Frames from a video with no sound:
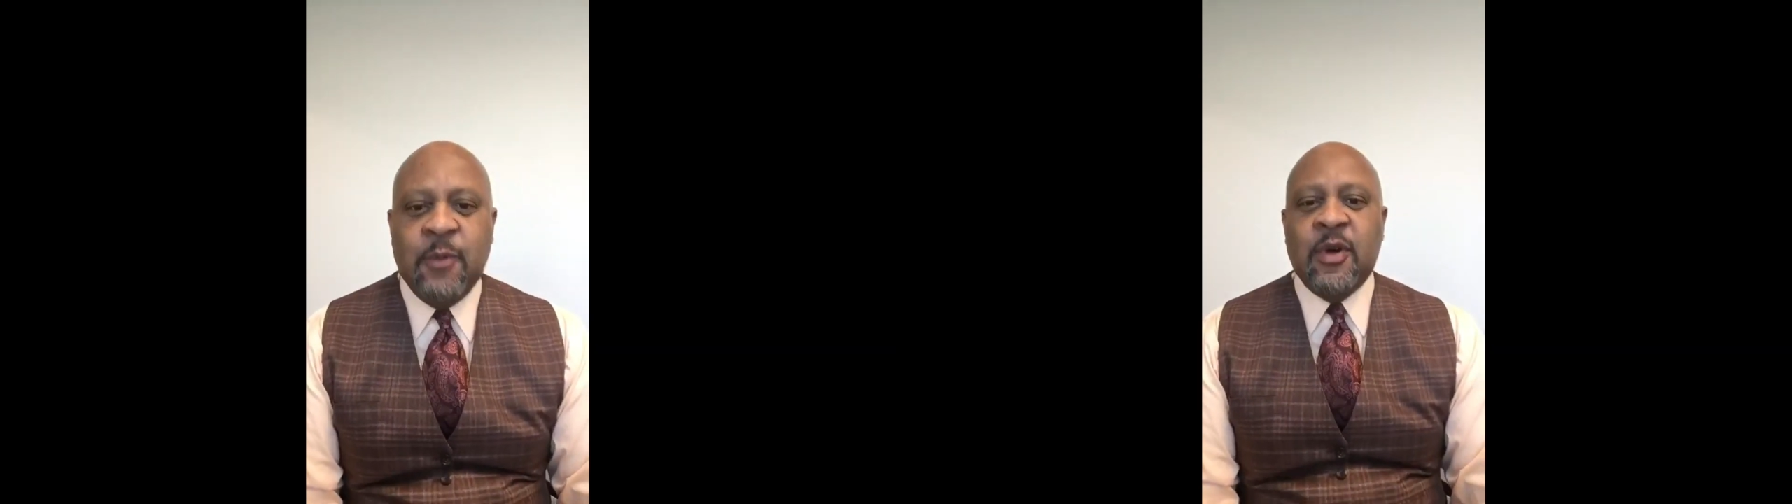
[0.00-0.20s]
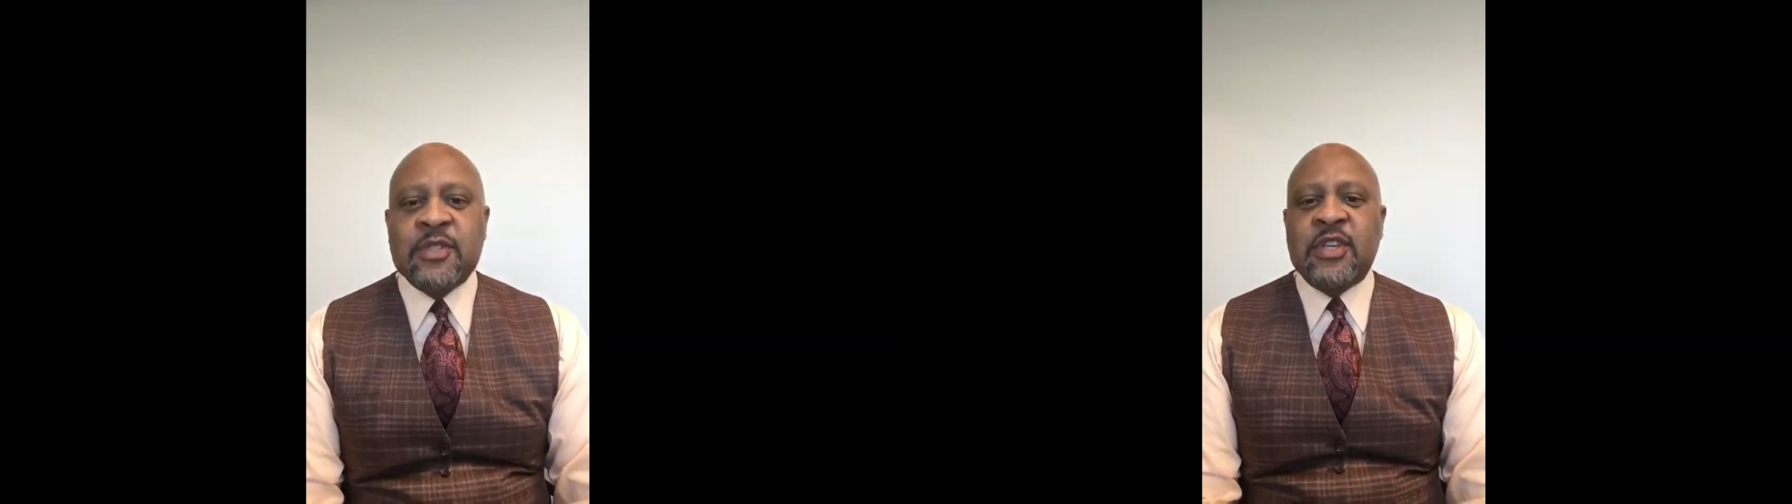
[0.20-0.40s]

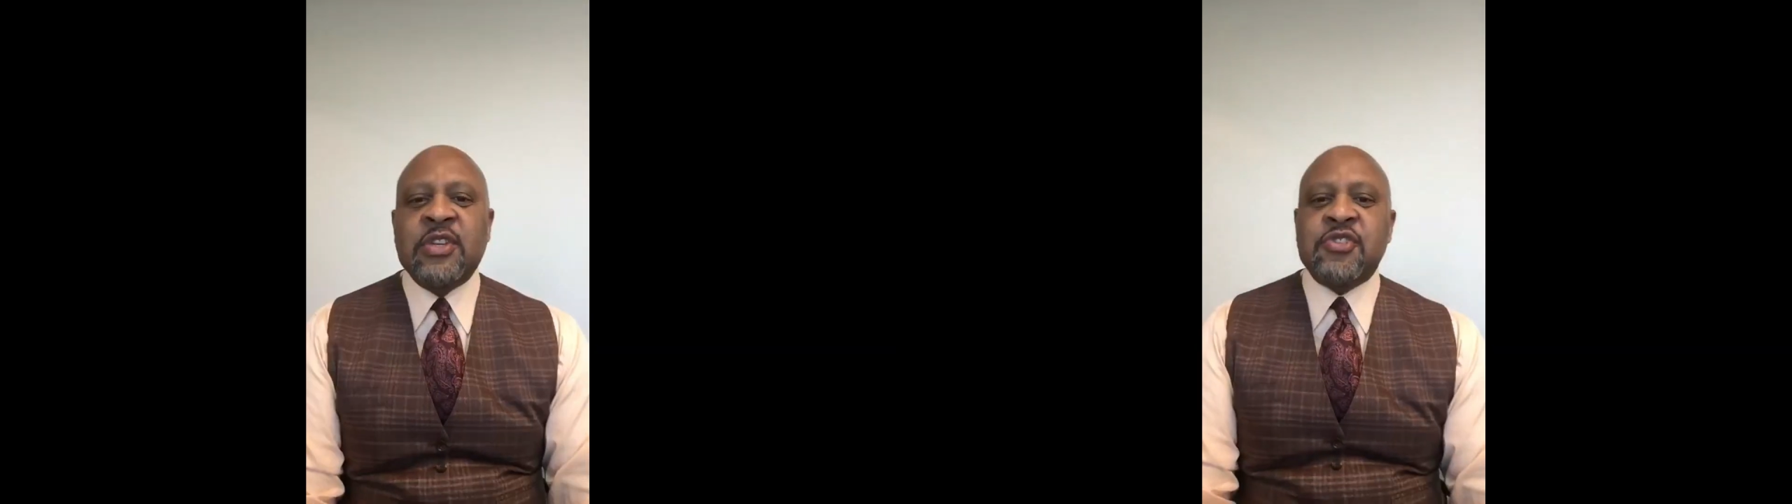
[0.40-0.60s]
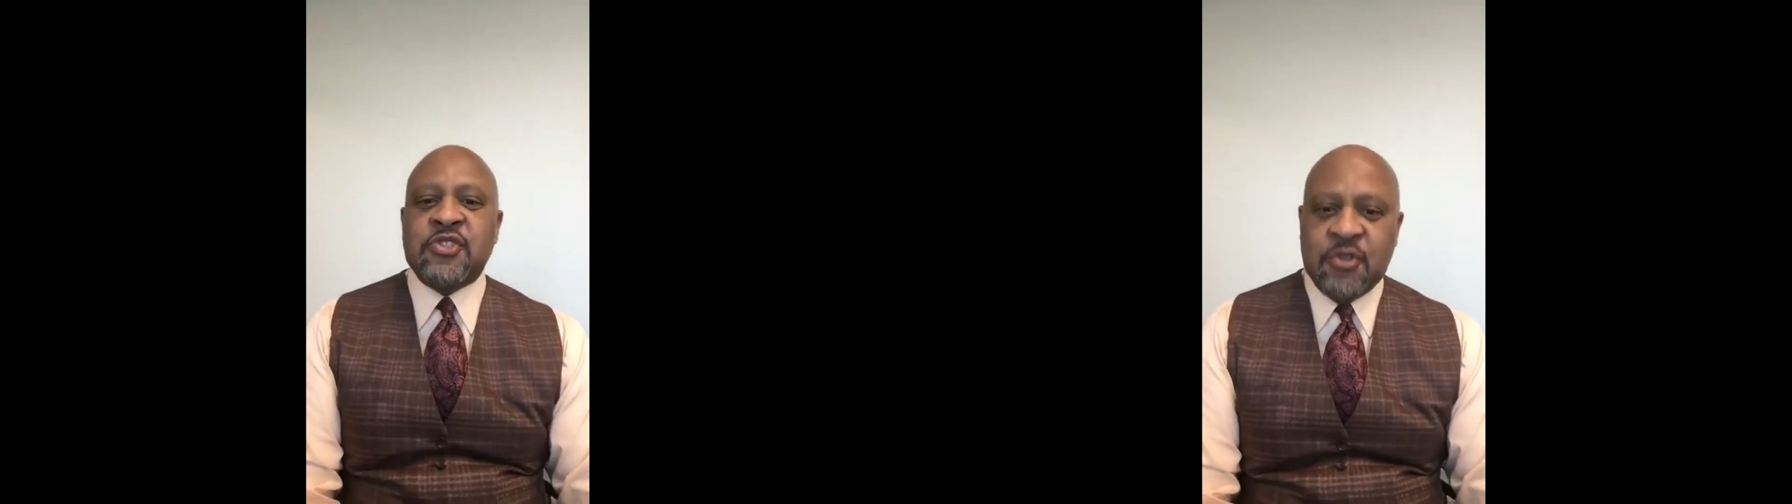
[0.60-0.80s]
It
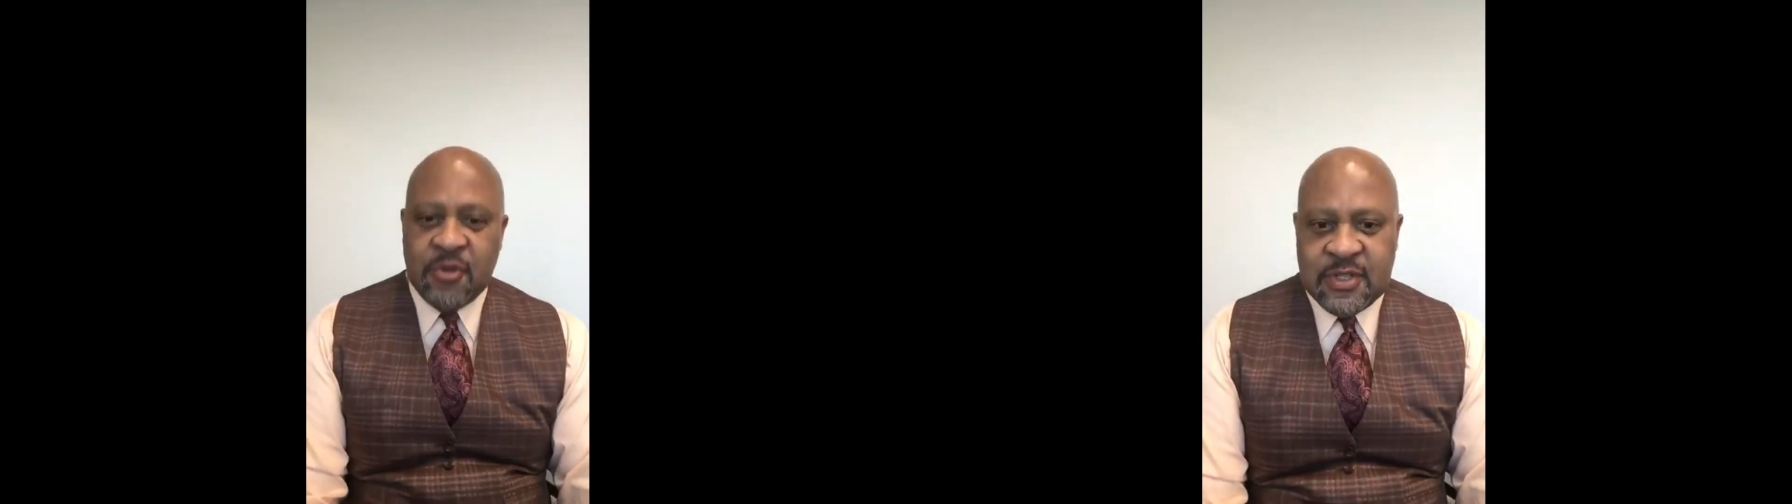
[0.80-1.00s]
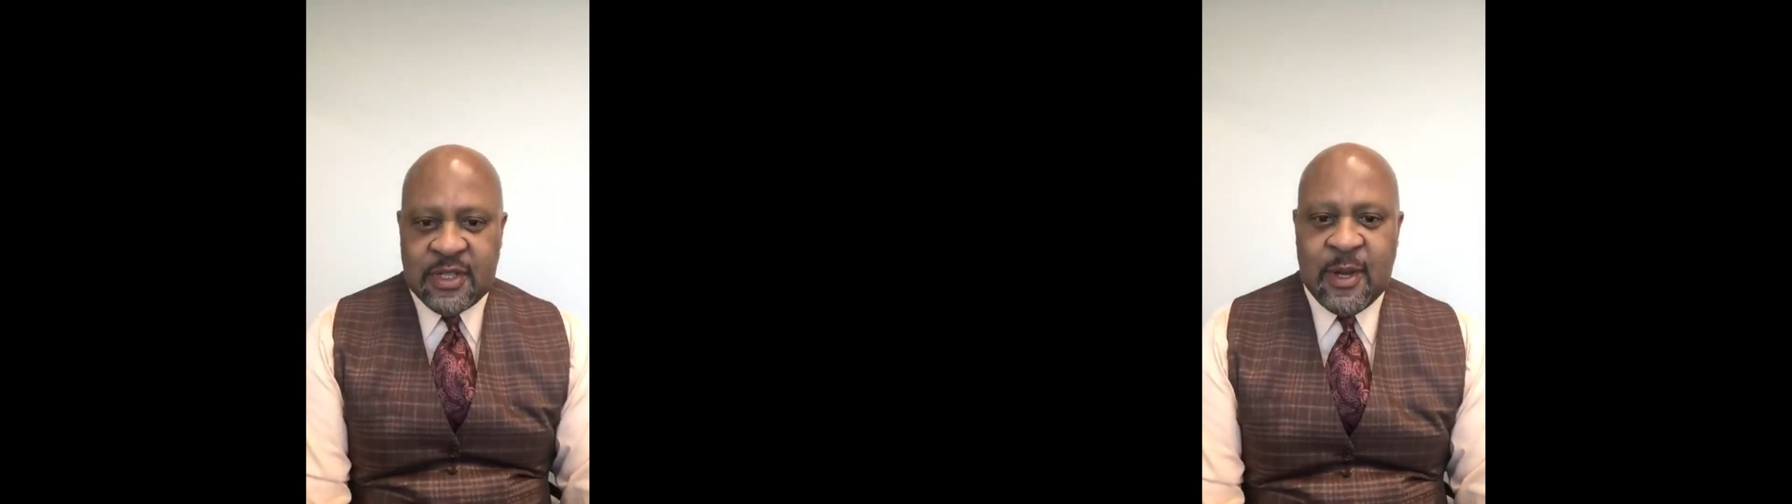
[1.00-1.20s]
was the
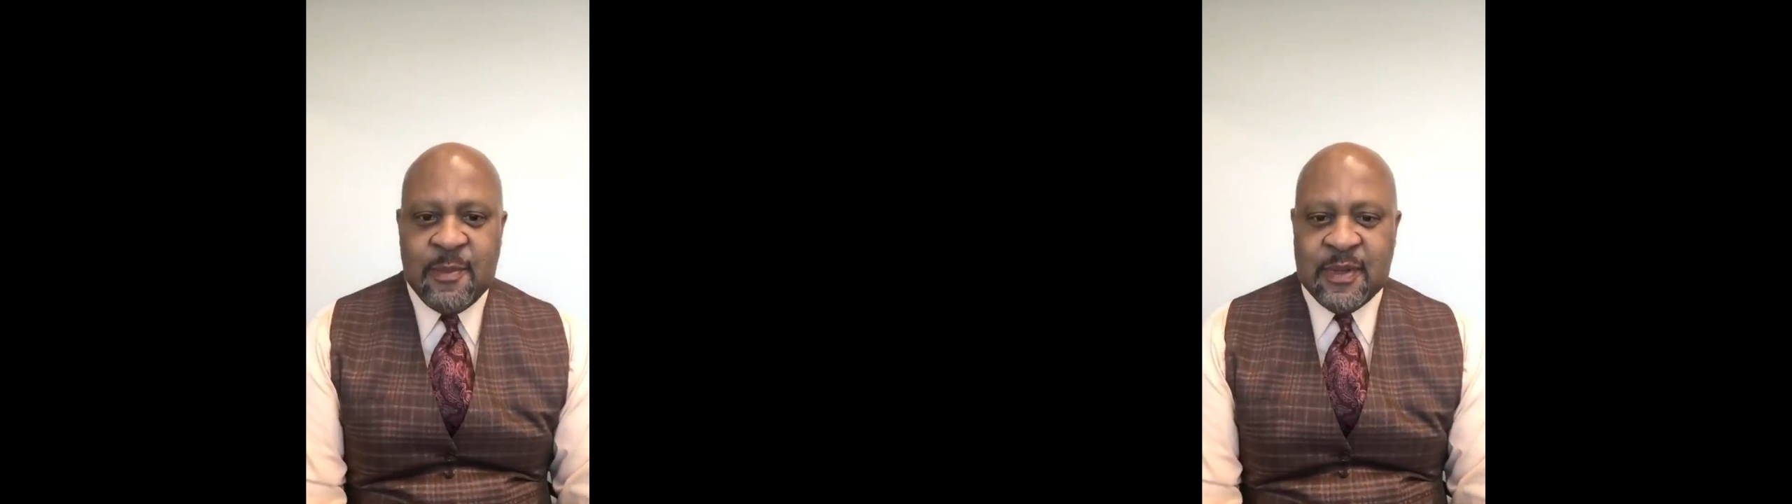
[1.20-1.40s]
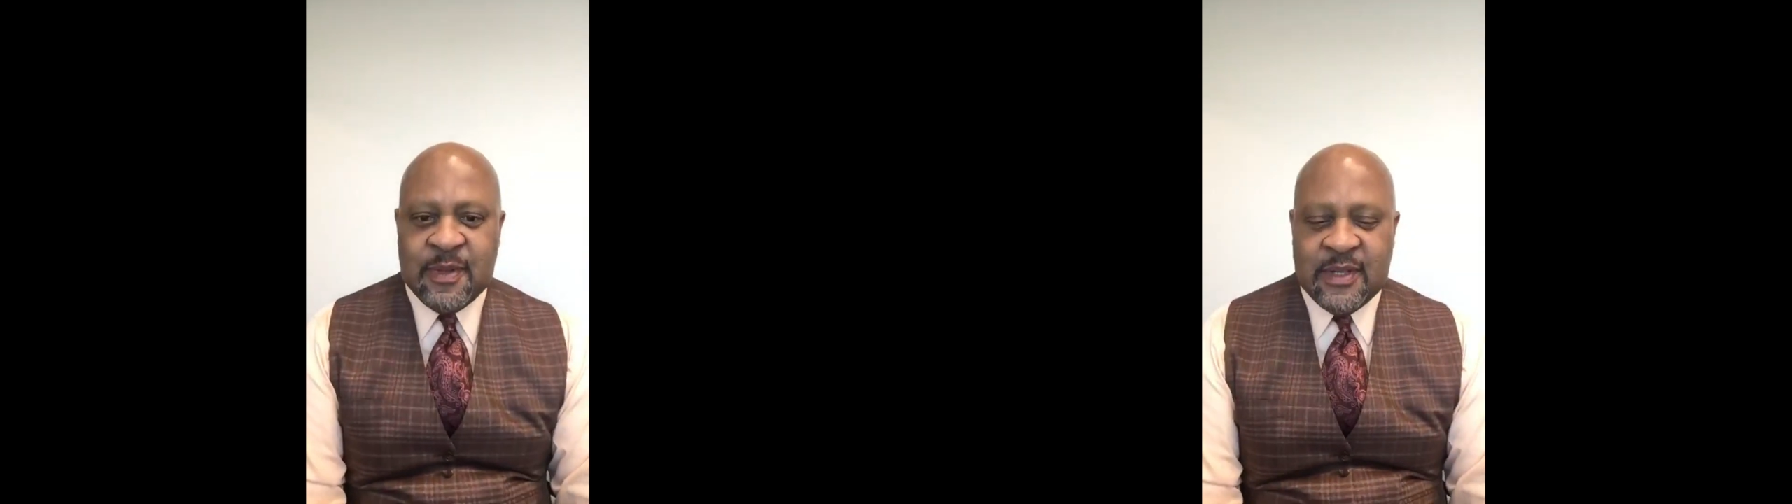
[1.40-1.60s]
insurance
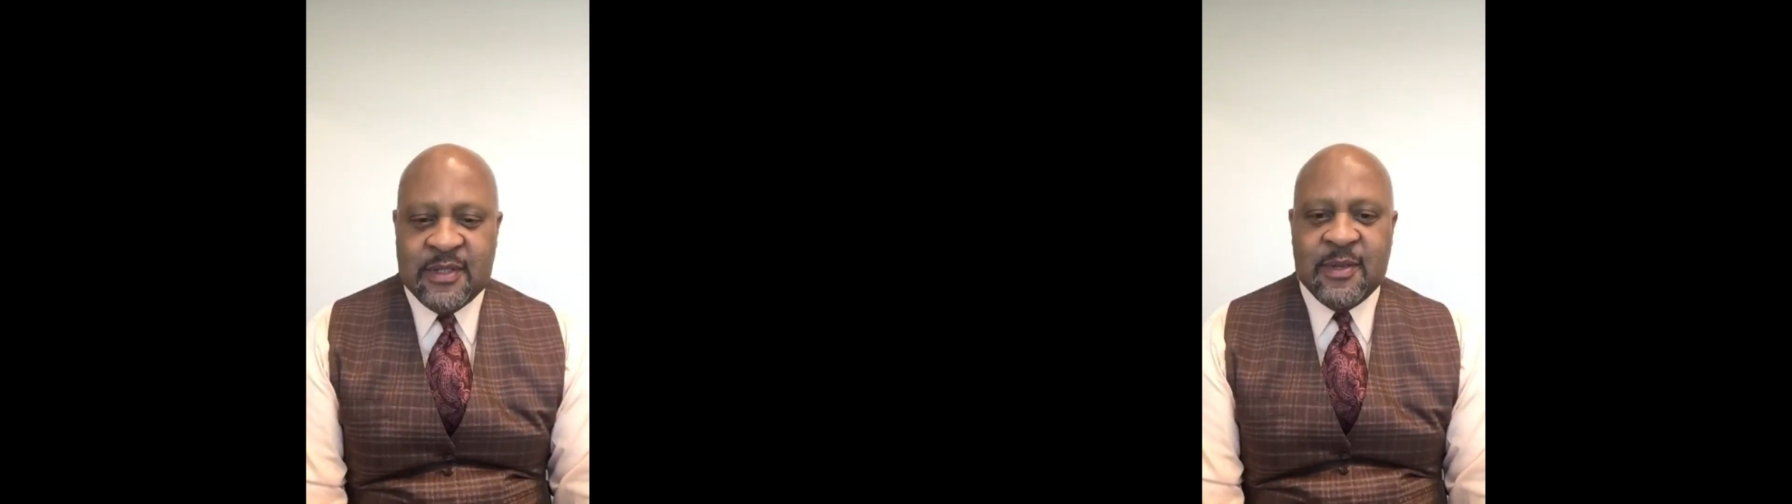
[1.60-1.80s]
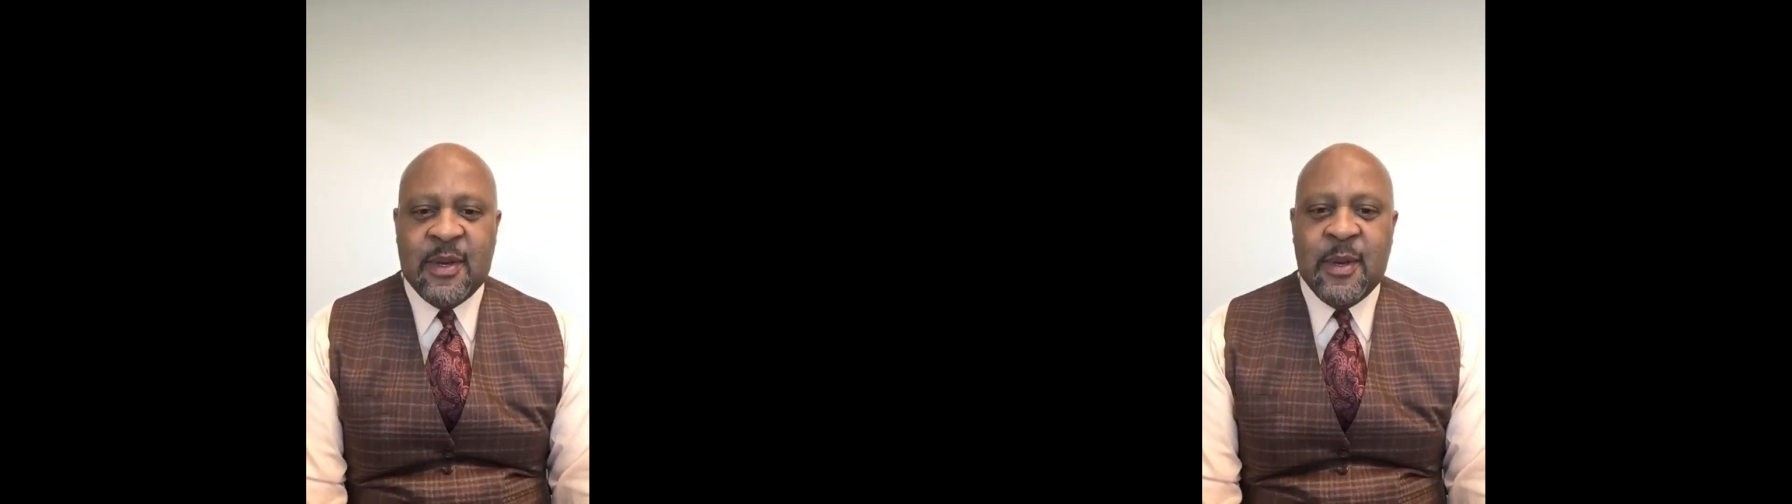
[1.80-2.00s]

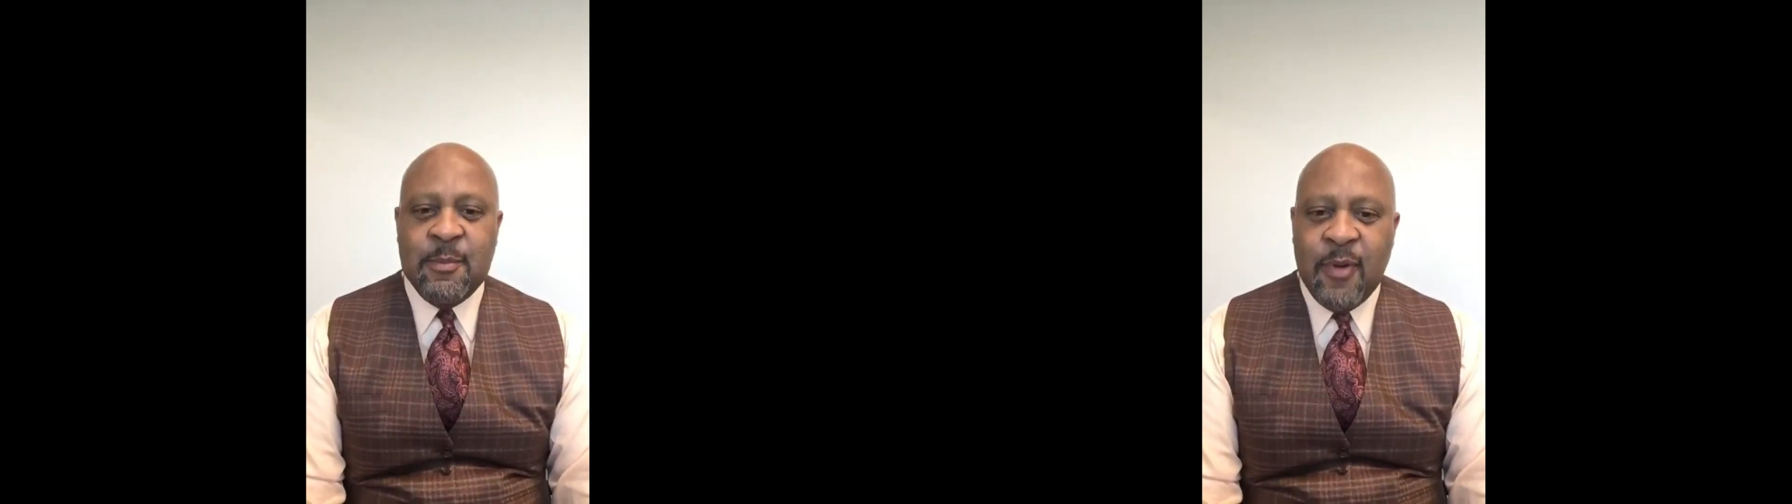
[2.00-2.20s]
companies,